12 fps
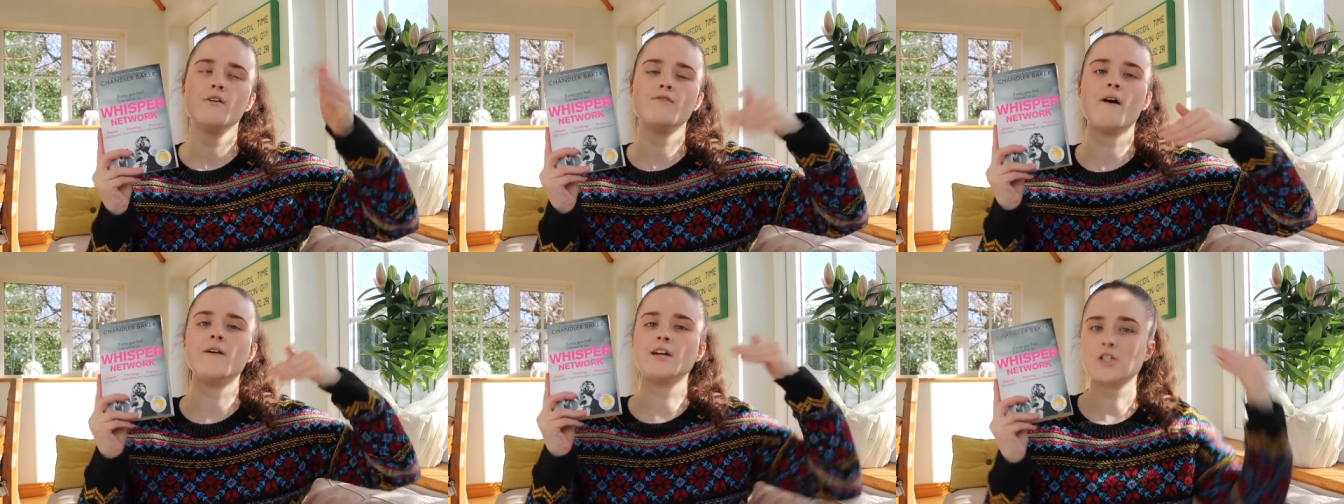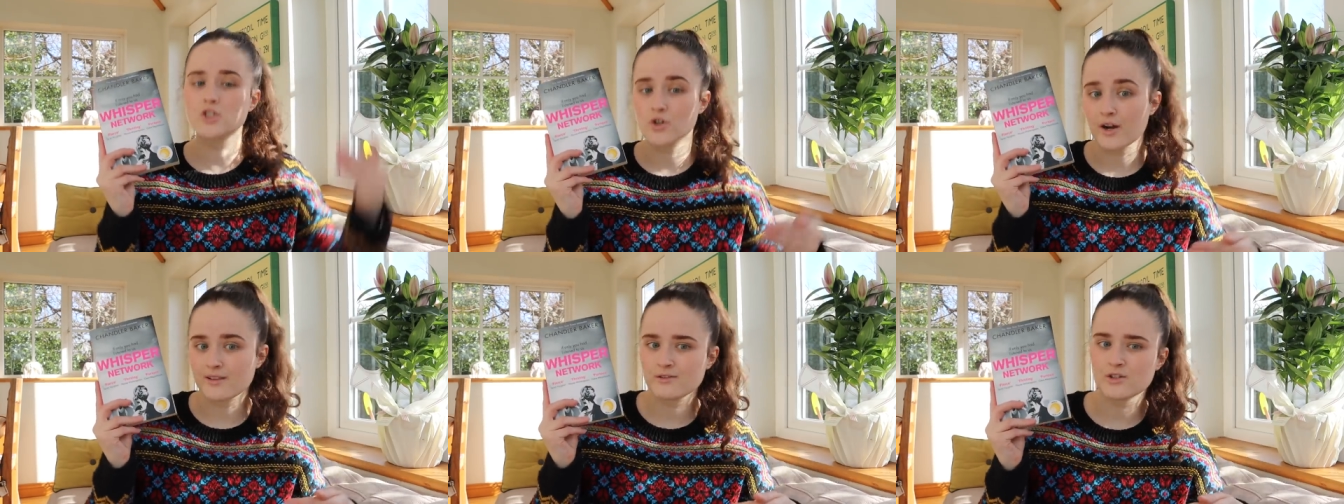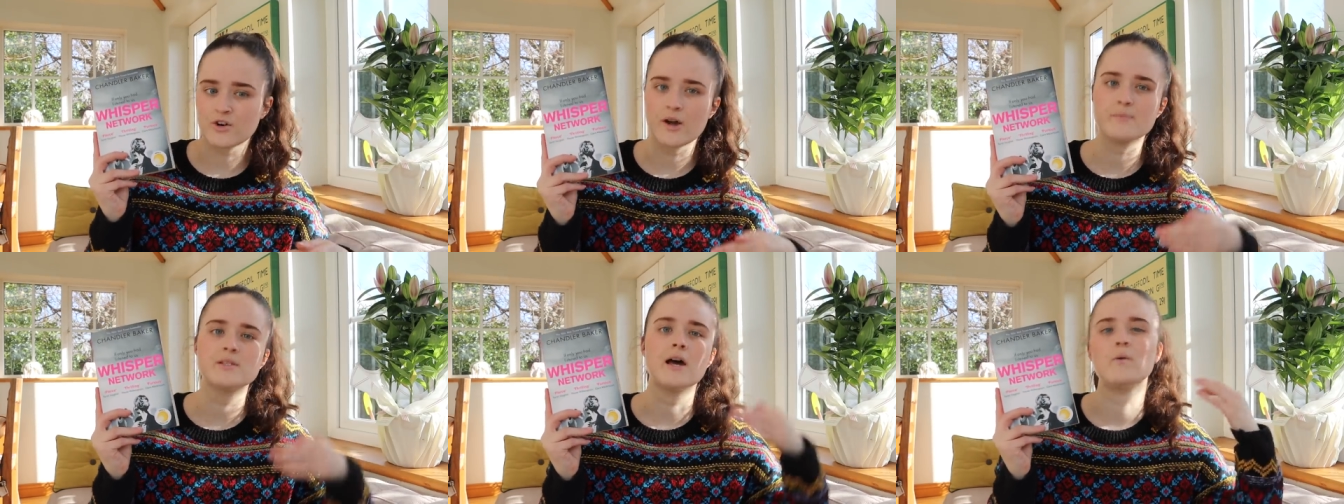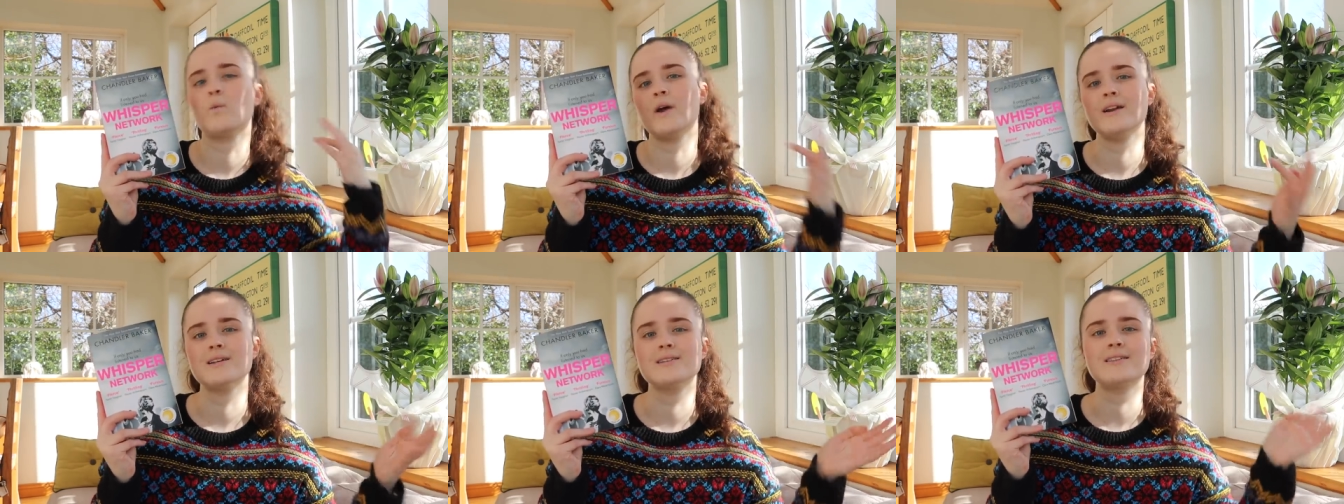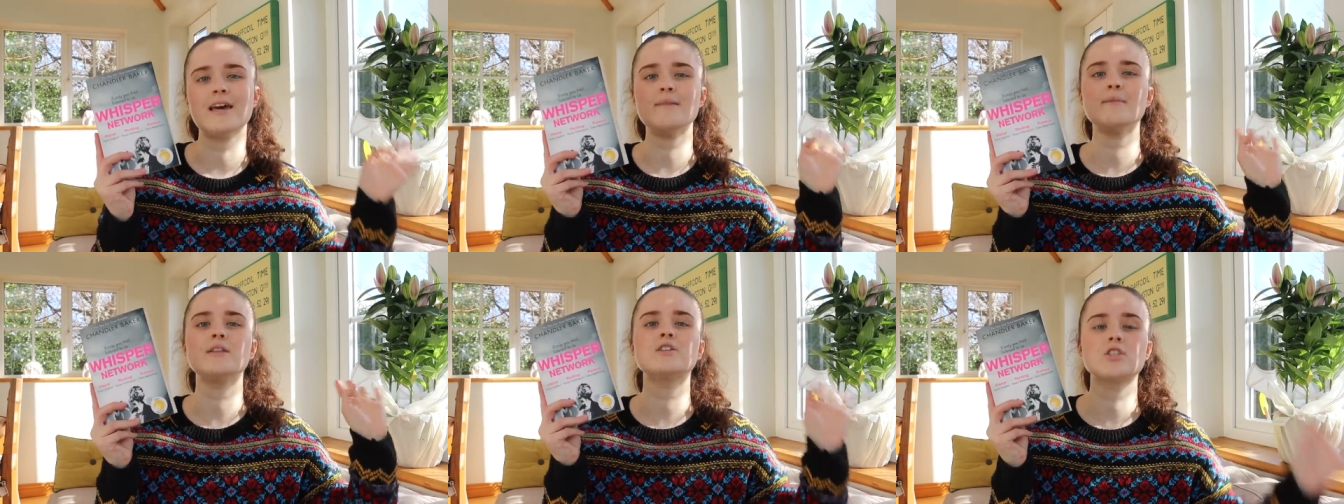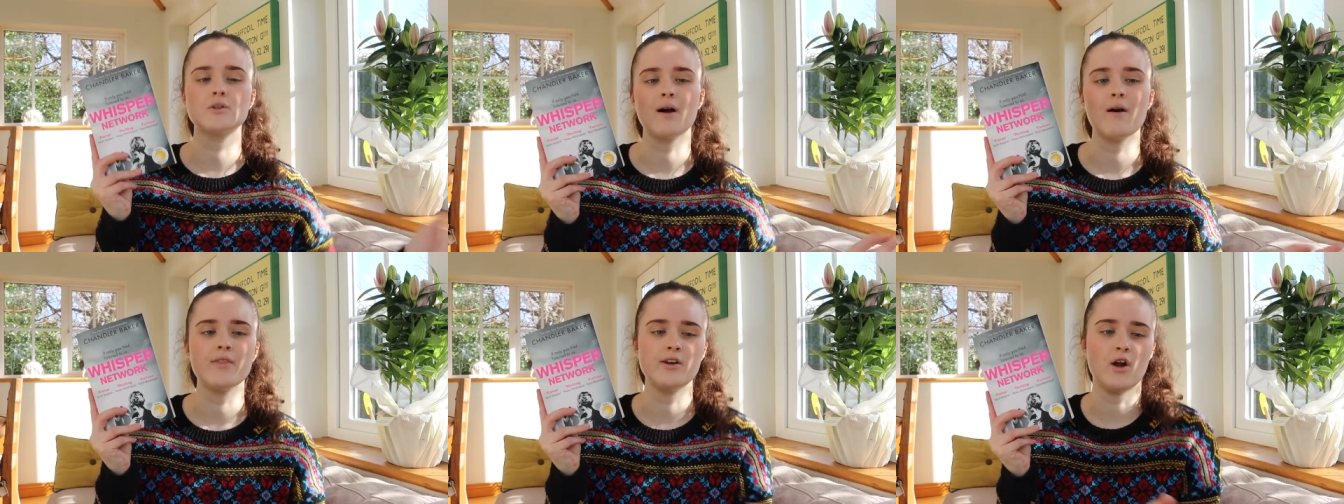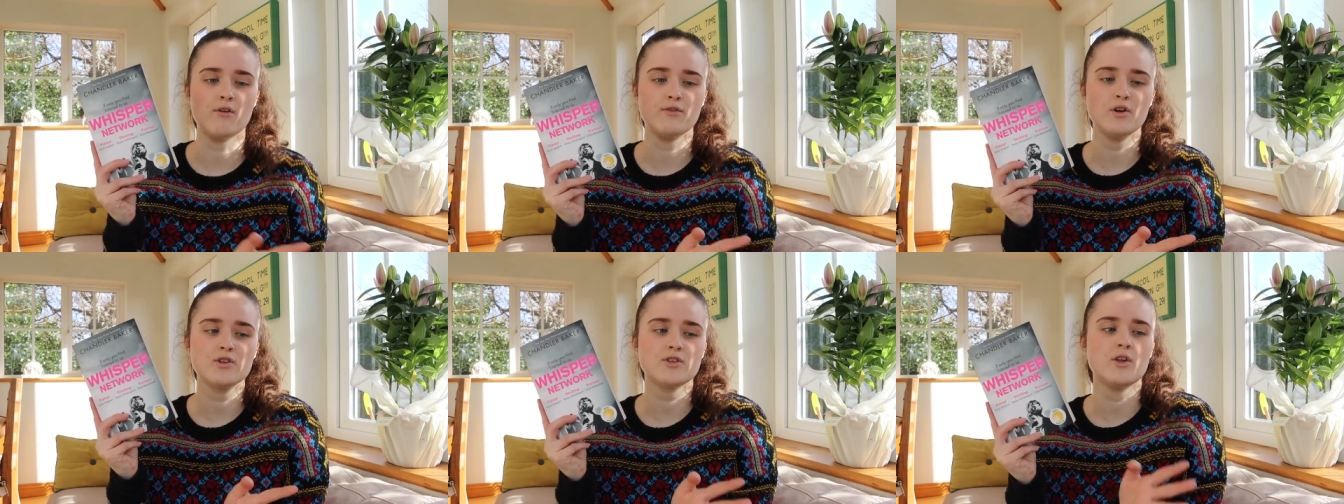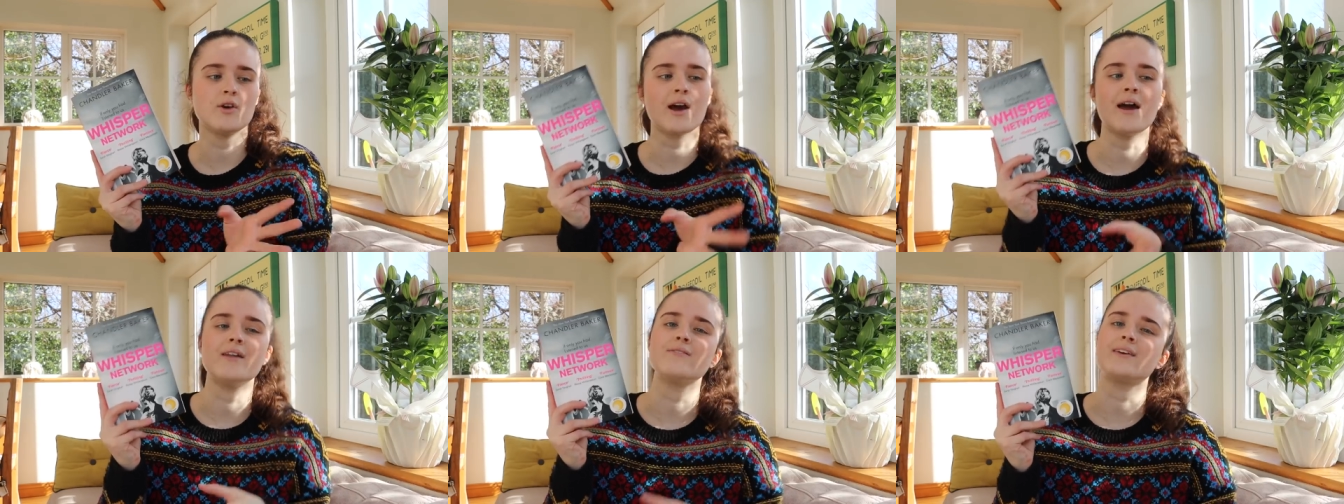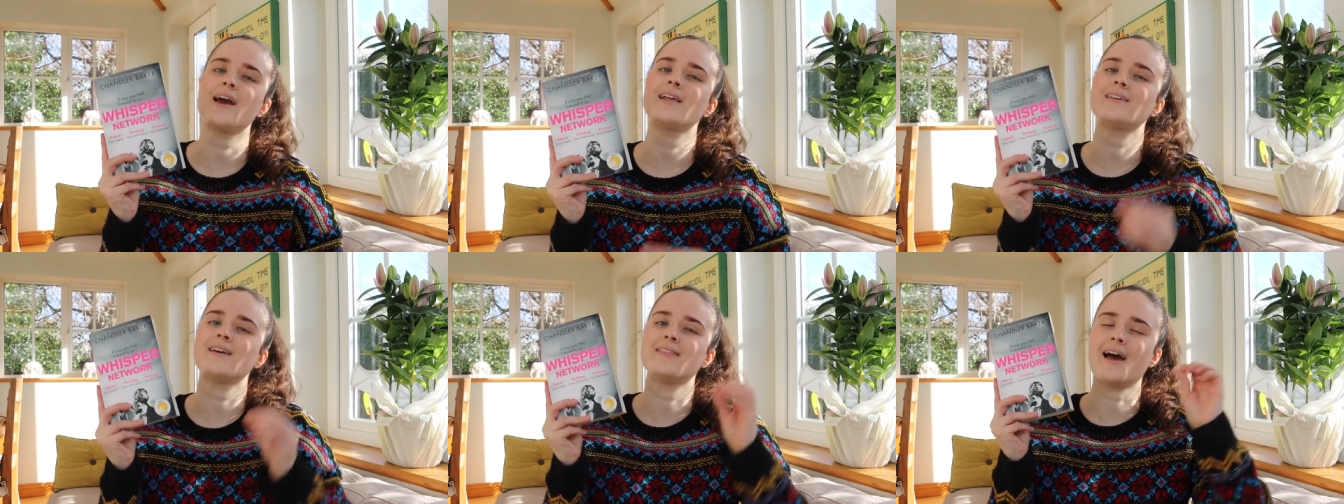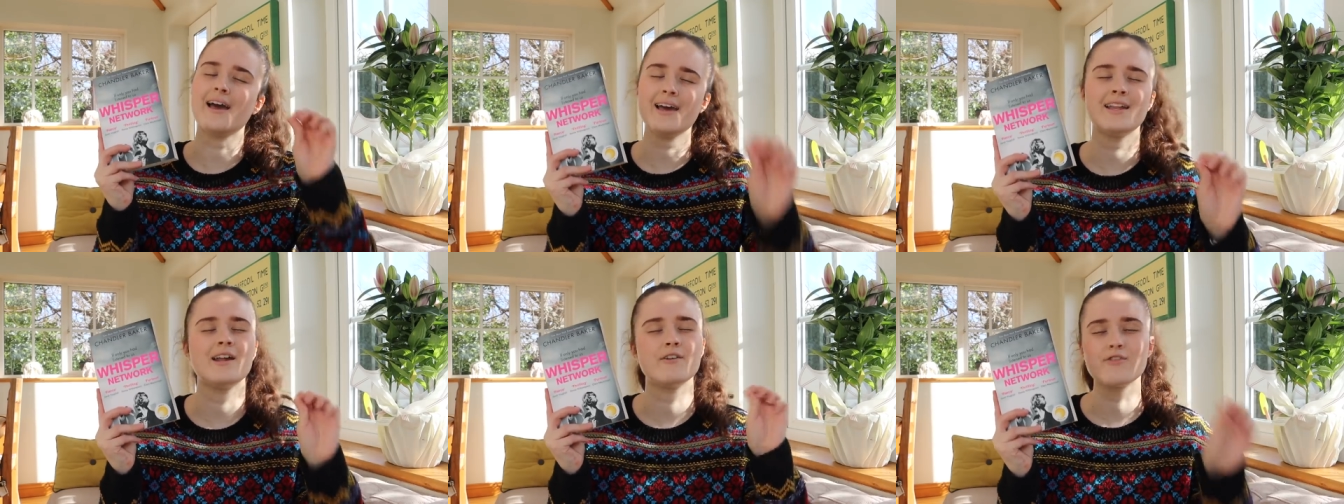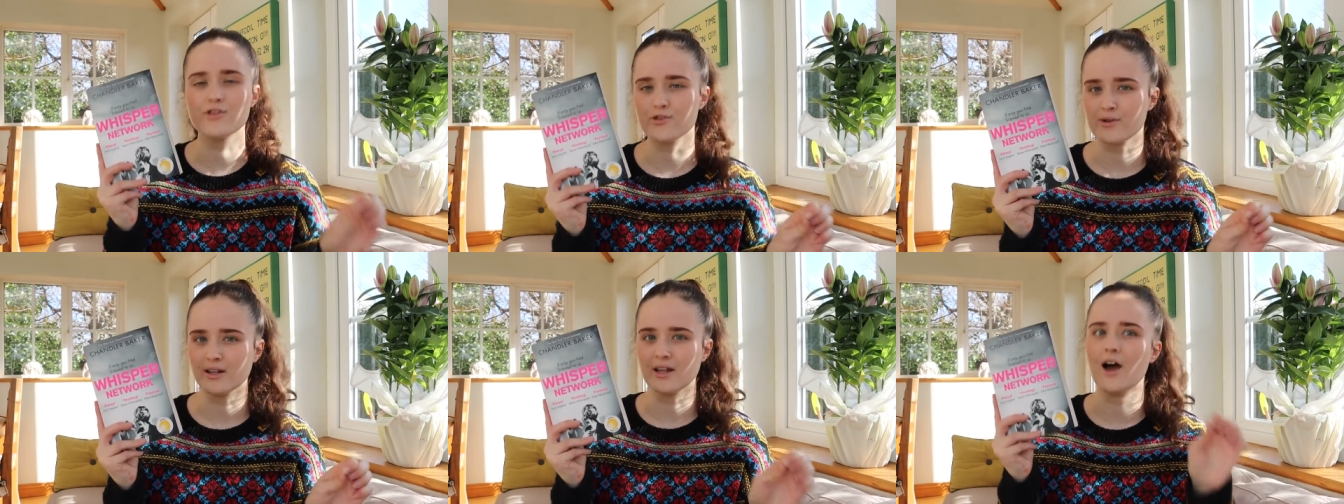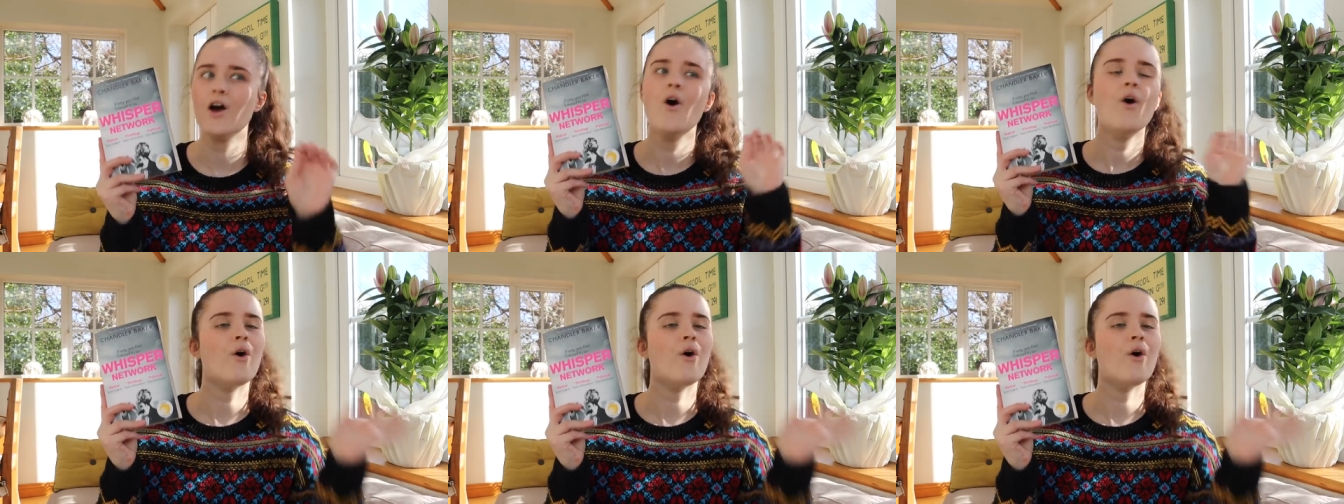various transcripts and witness statements throughout the novel, so you kind of get that hint of thriller